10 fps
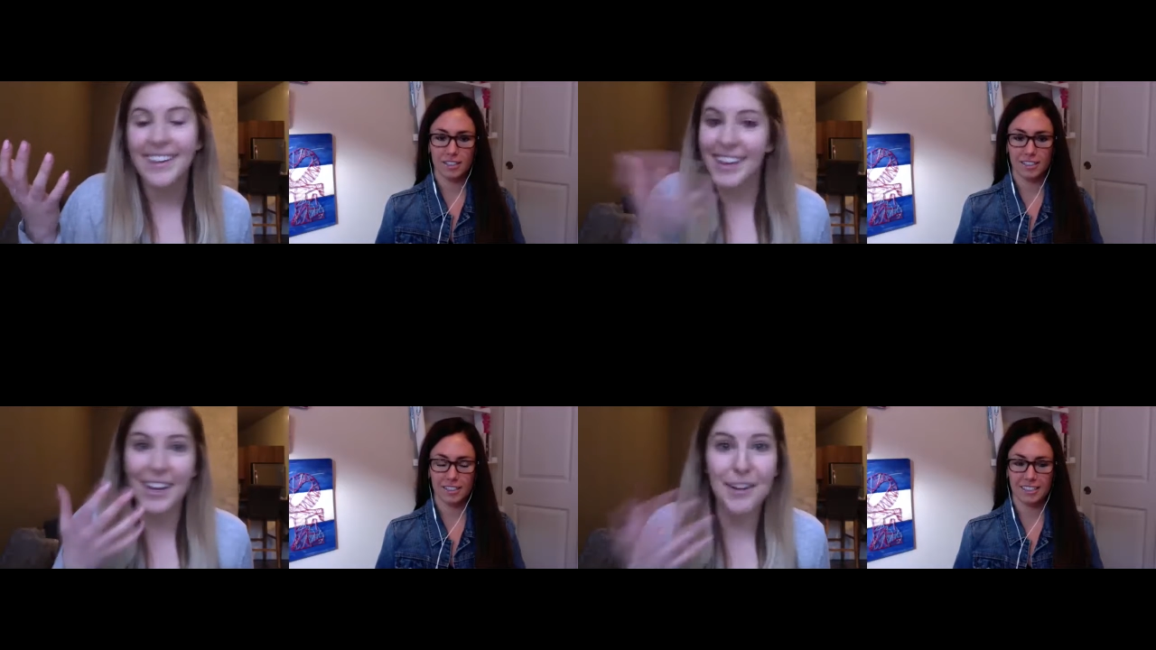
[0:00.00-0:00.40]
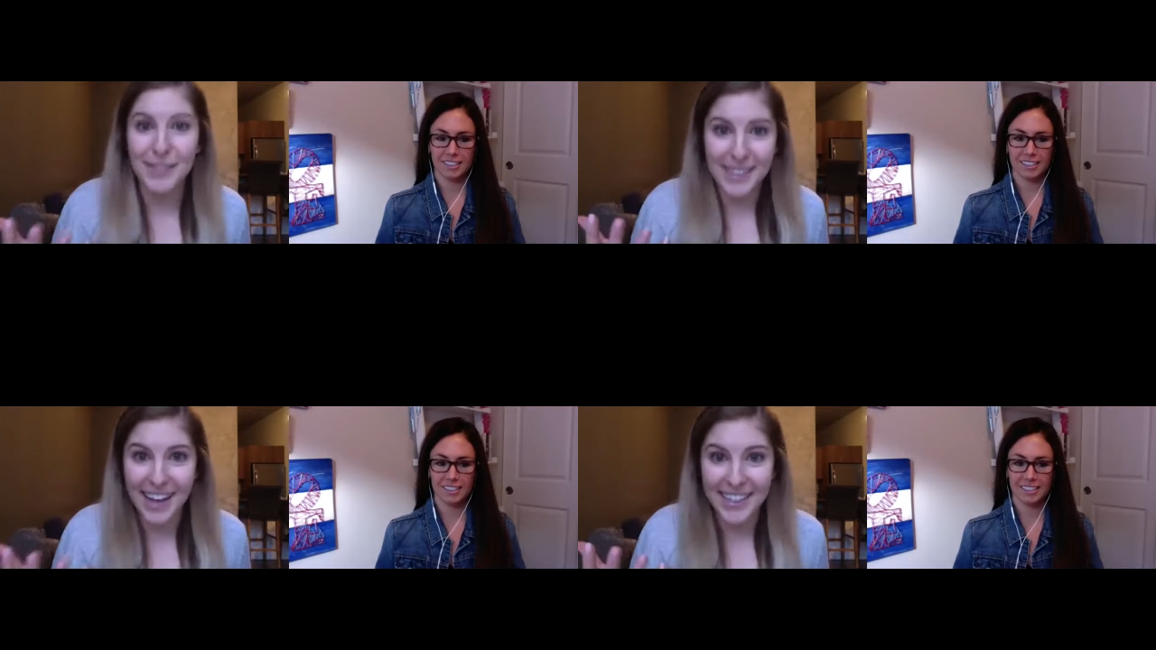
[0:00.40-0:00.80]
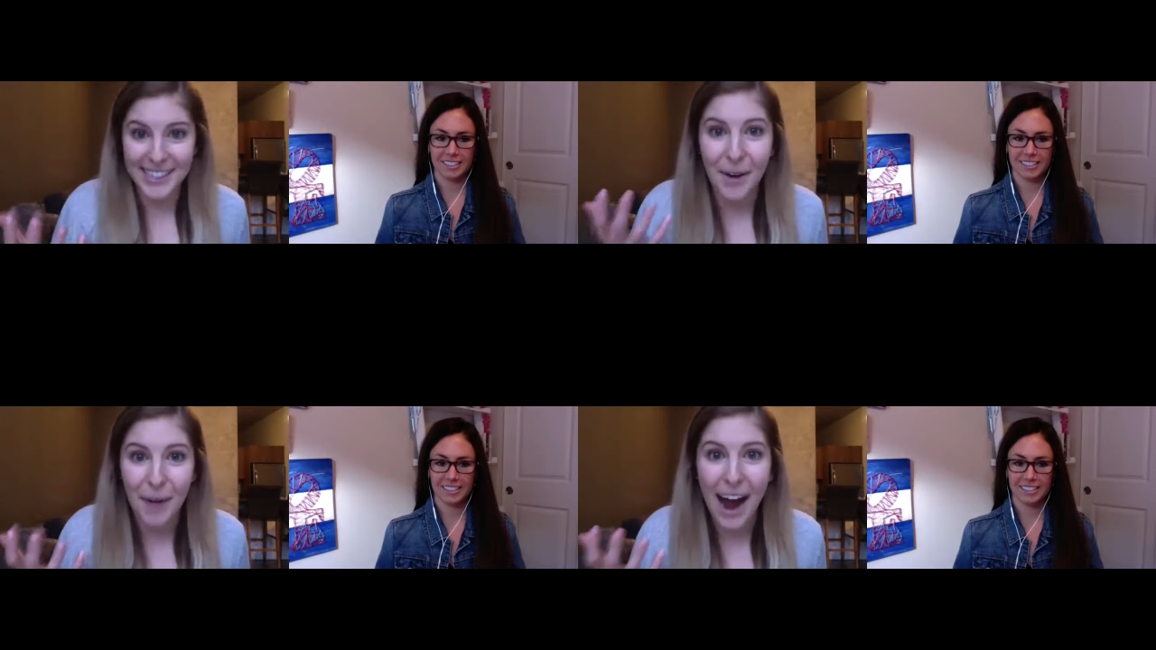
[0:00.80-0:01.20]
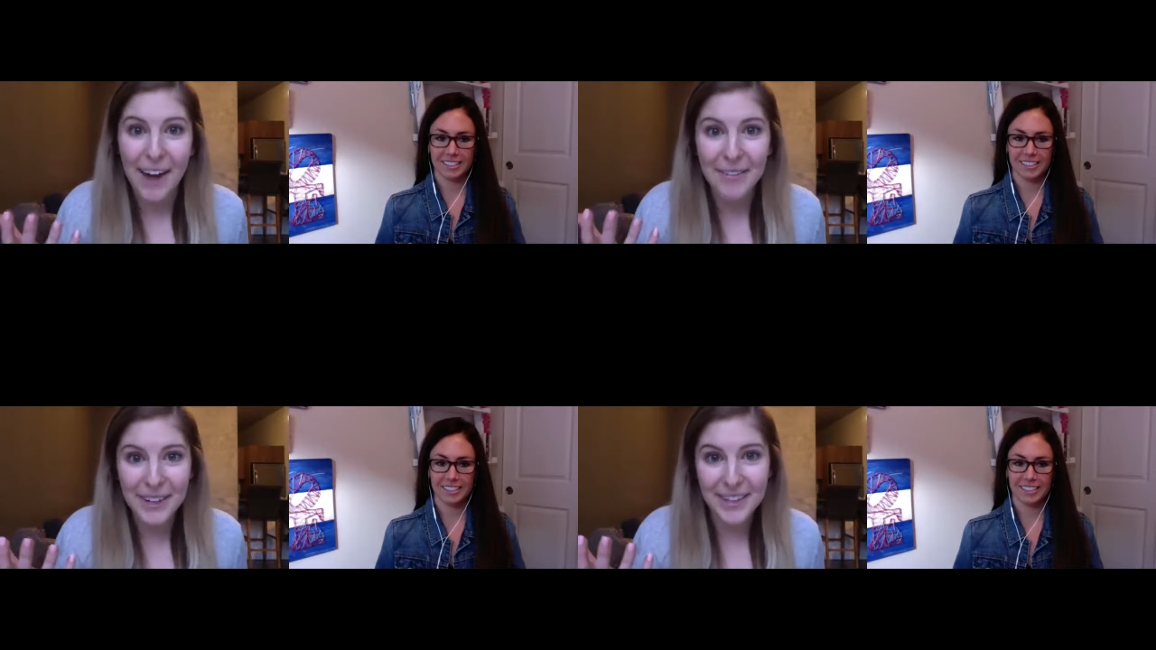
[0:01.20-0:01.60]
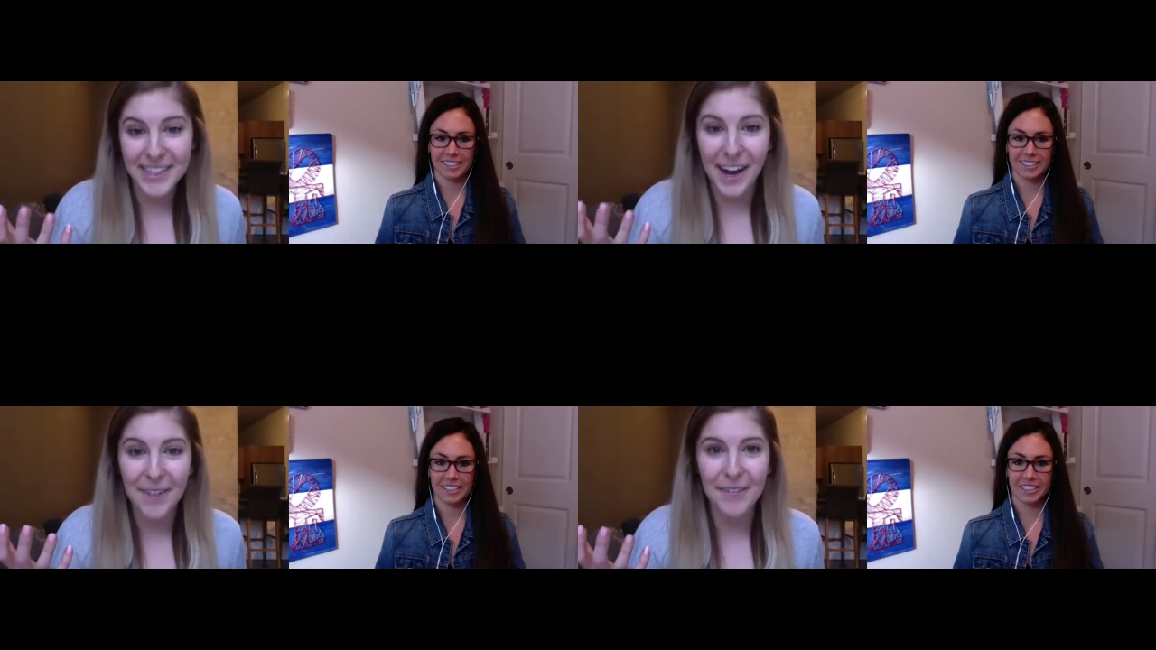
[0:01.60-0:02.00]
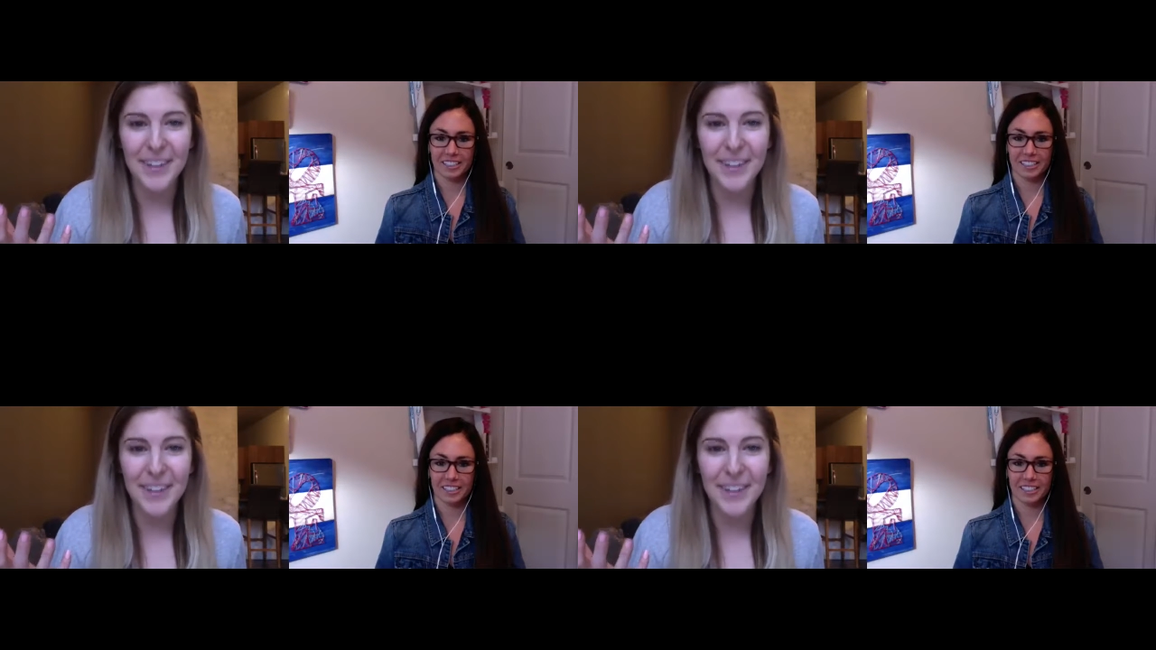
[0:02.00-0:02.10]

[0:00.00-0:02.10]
Speaker 1: that you set so high for yourself.